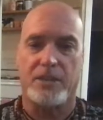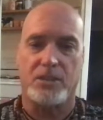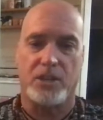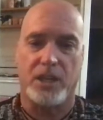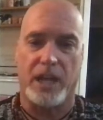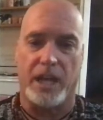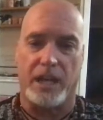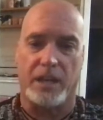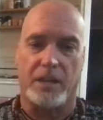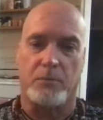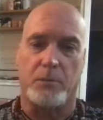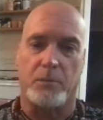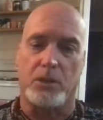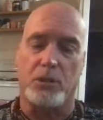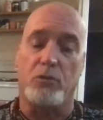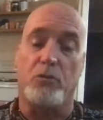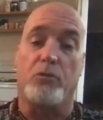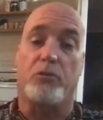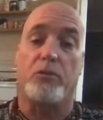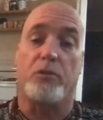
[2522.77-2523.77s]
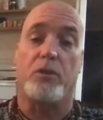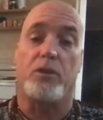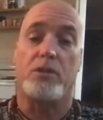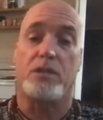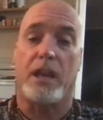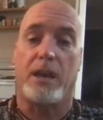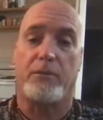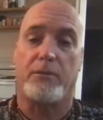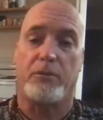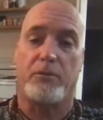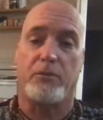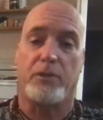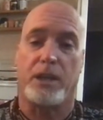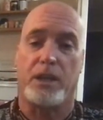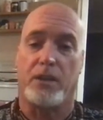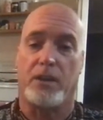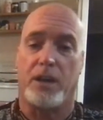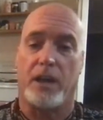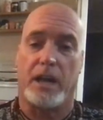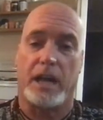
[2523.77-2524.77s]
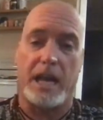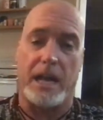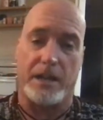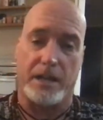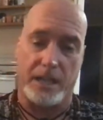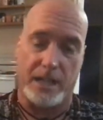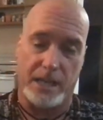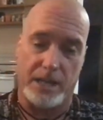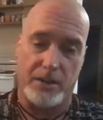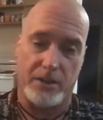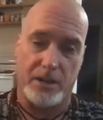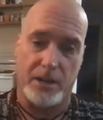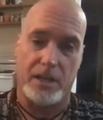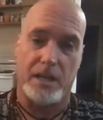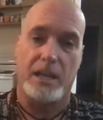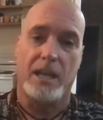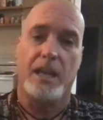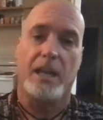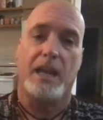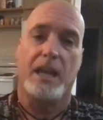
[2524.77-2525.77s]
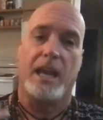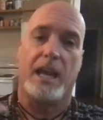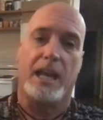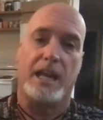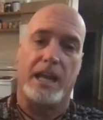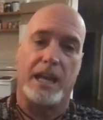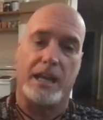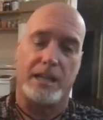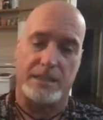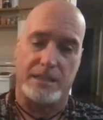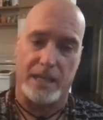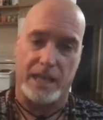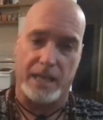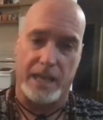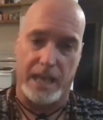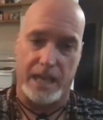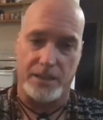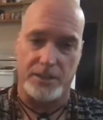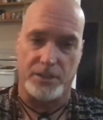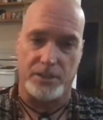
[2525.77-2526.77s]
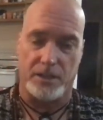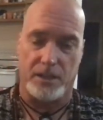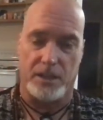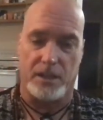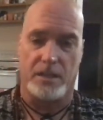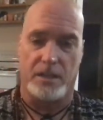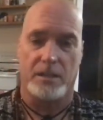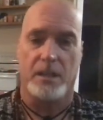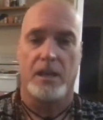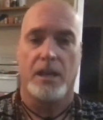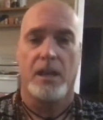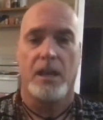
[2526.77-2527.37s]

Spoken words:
check, but you first have to figure out how to hear it and how to take action on it.